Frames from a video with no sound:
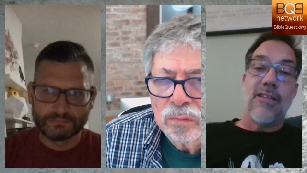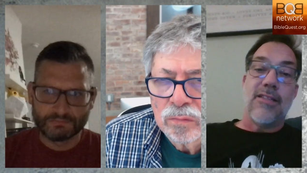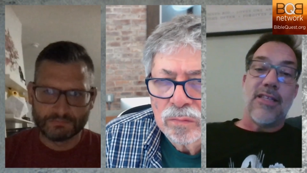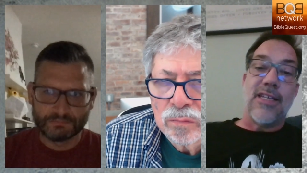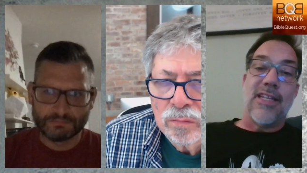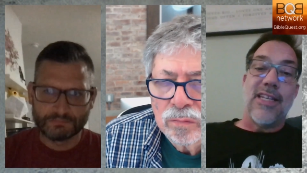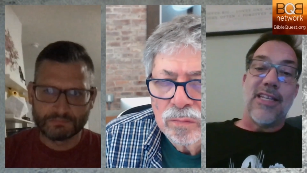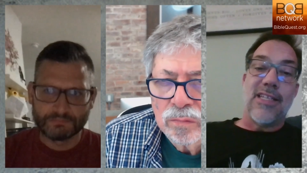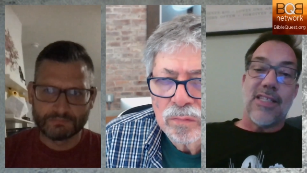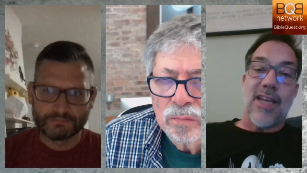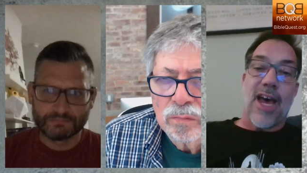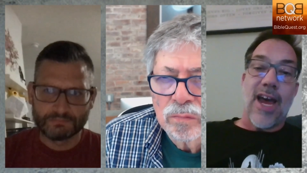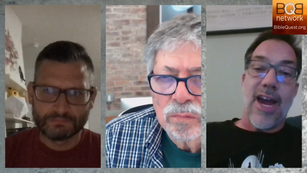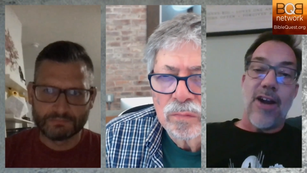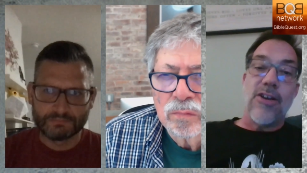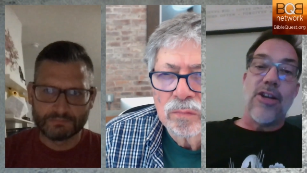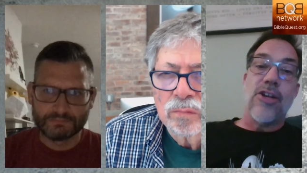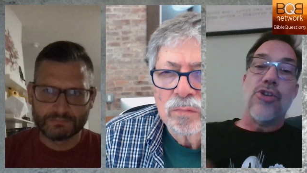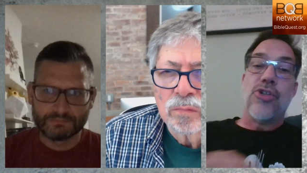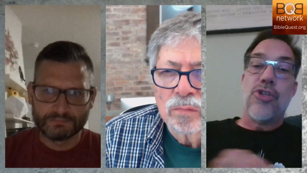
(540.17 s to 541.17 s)
Speaker 1: makes a
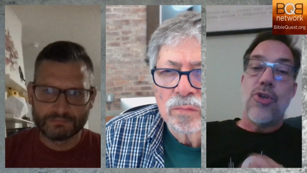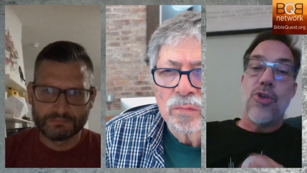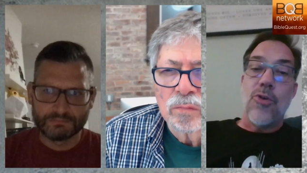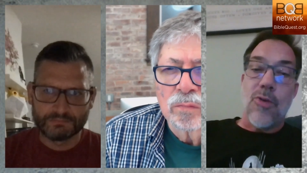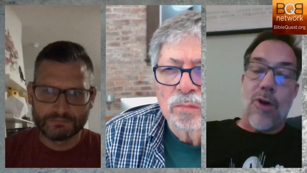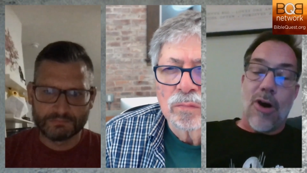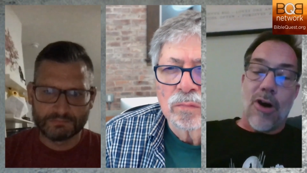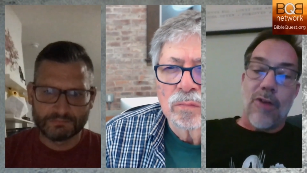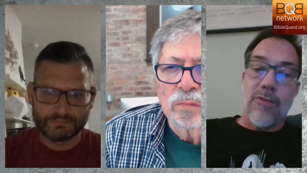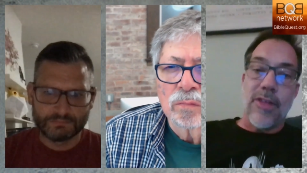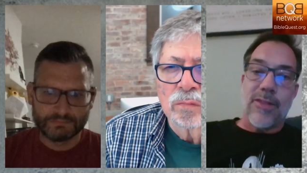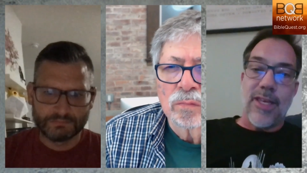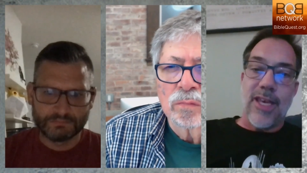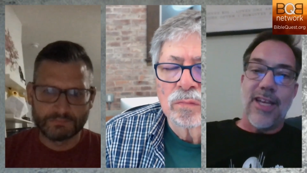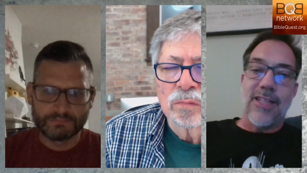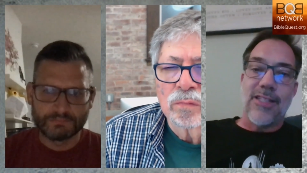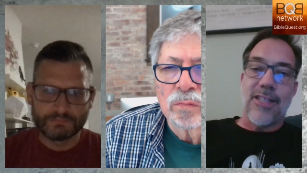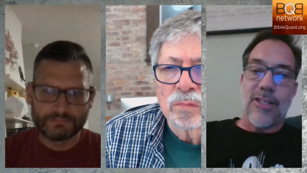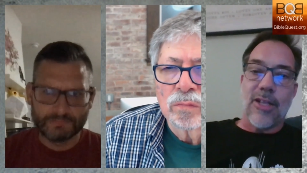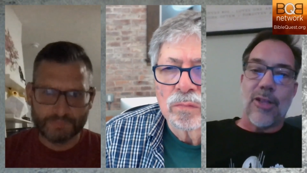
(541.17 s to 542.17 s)
true disciple.
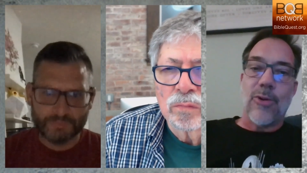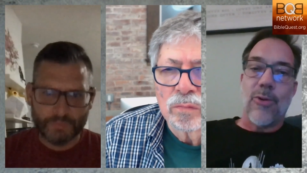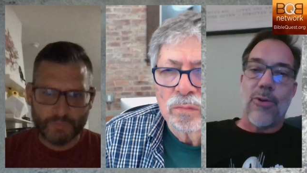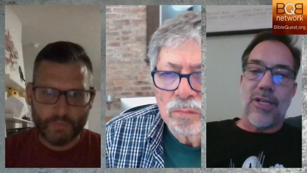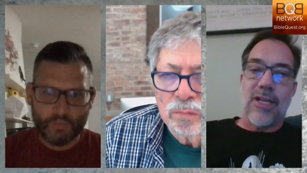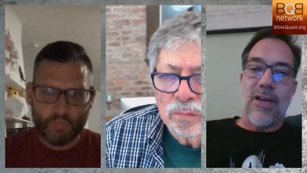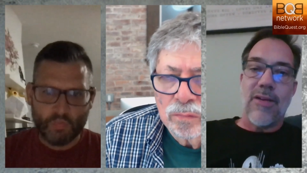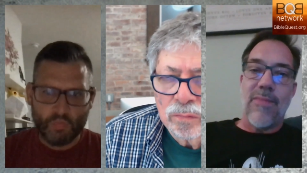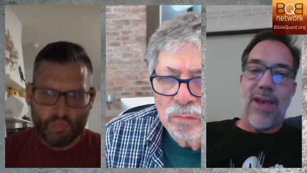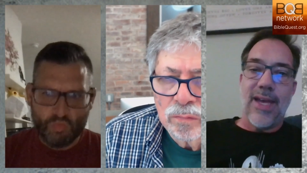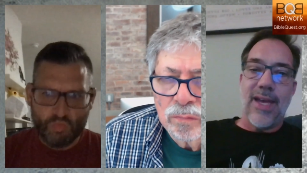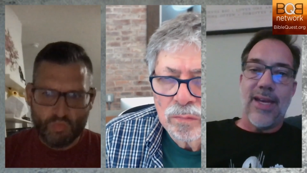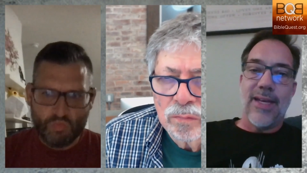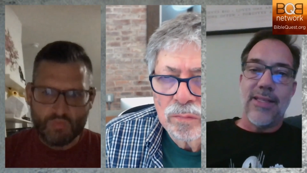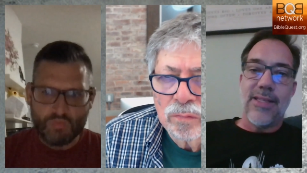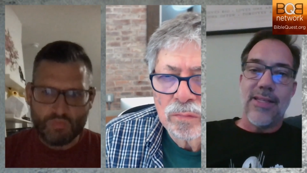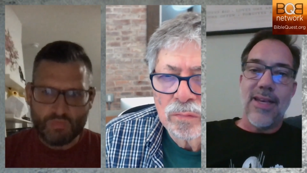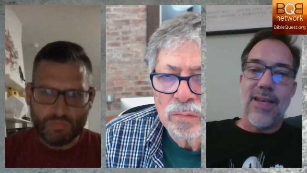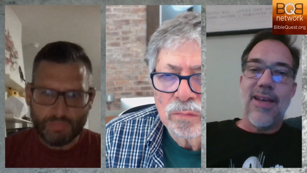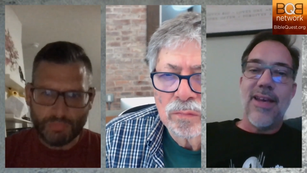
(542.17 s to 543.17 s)
What has the Lord said?
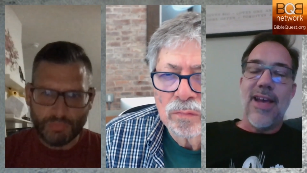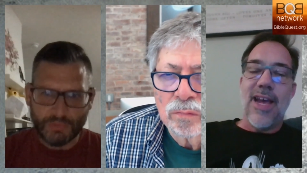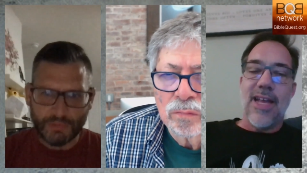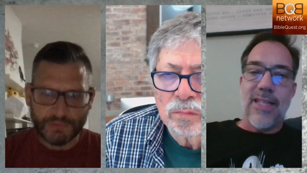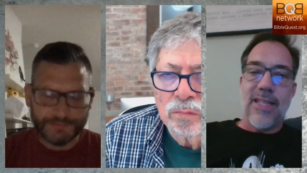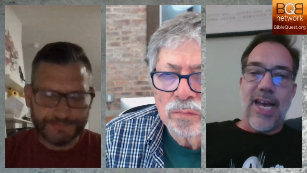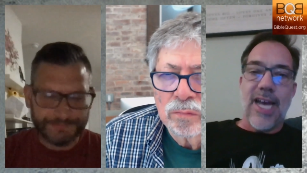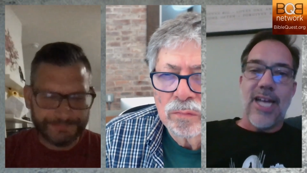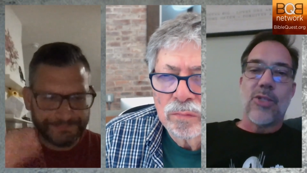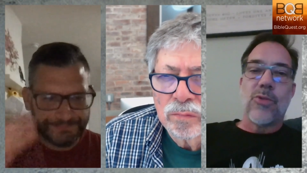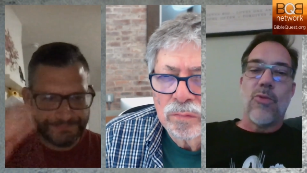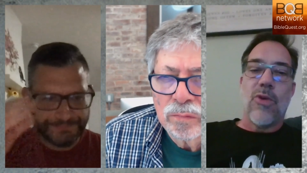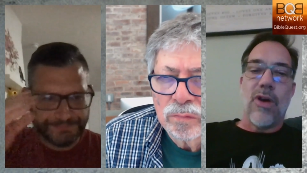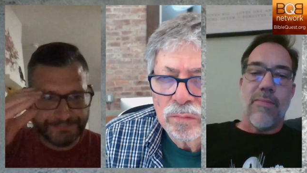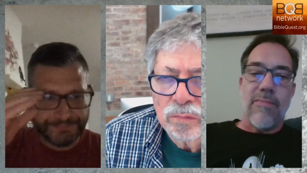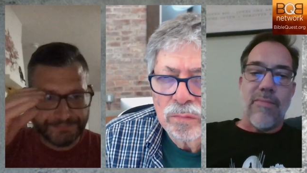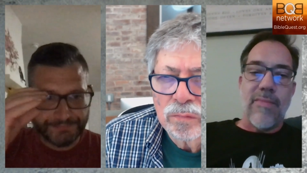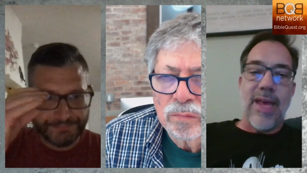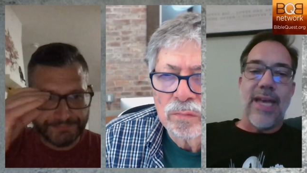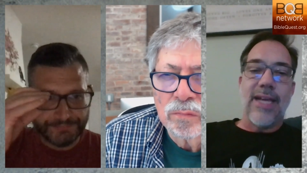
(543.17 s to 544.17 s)
That's what I'm going to
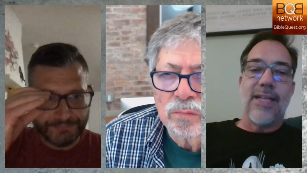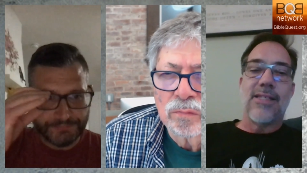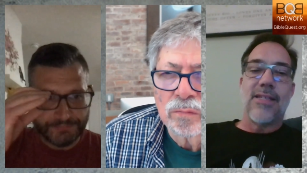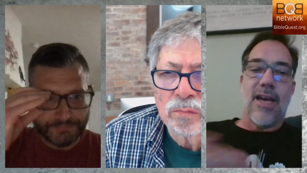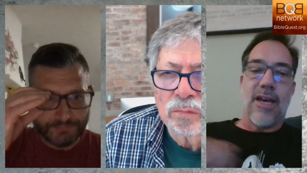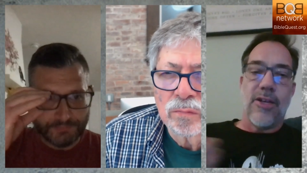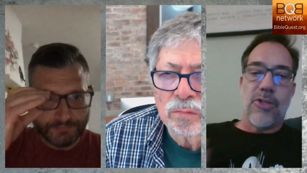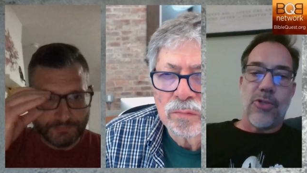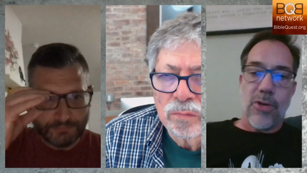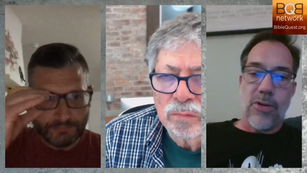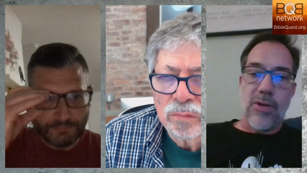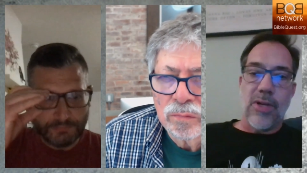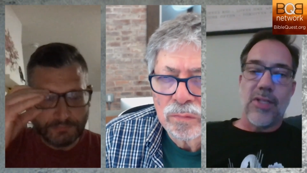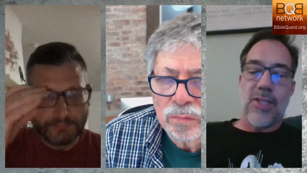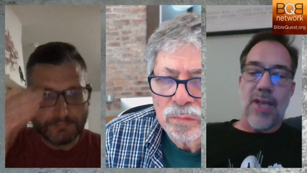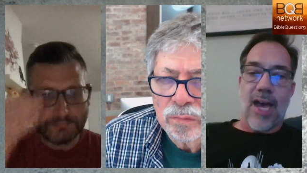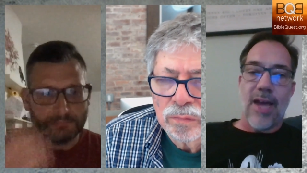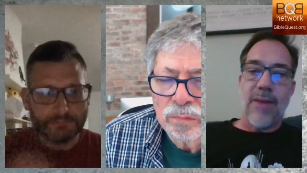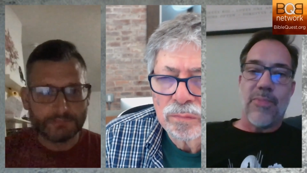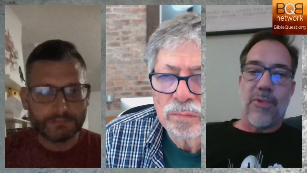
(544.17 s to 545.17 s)
do not
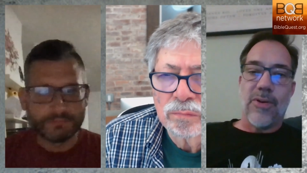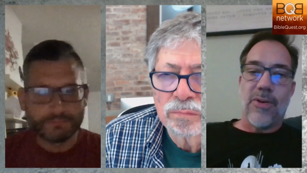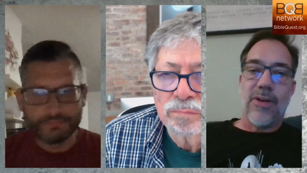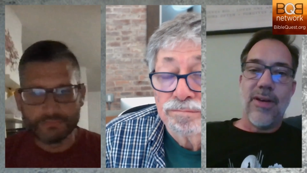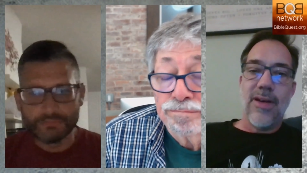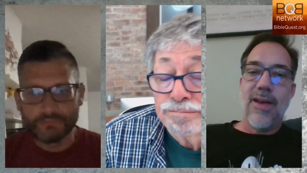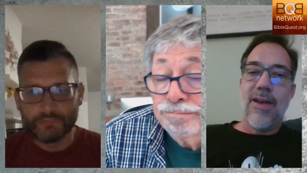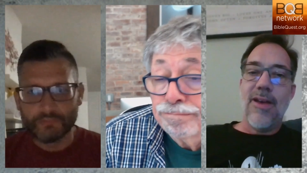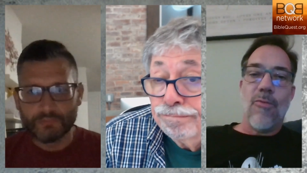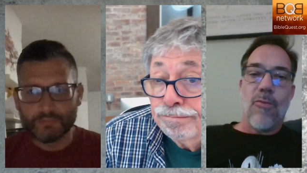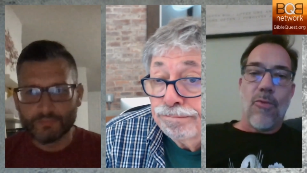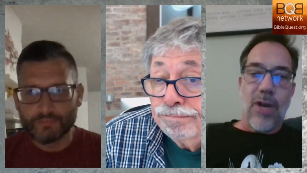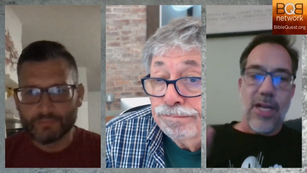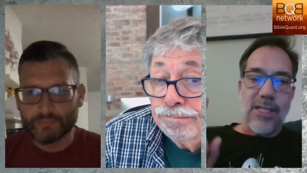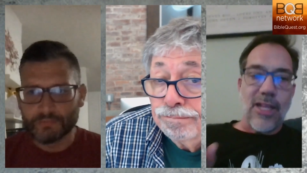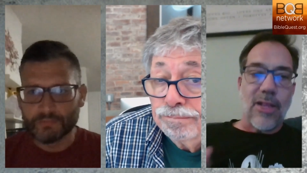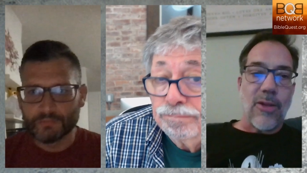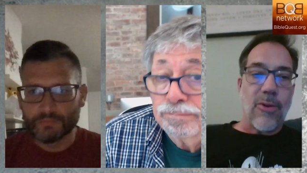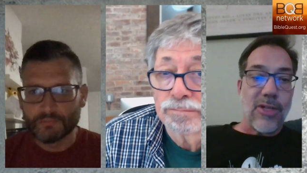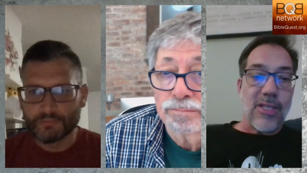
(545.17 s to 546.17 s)
what does my pastor
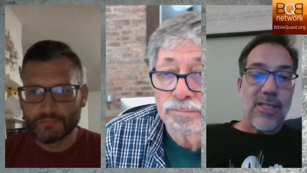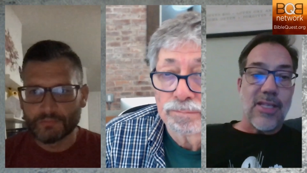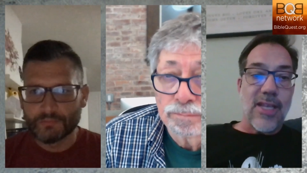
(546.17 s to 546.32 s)
said,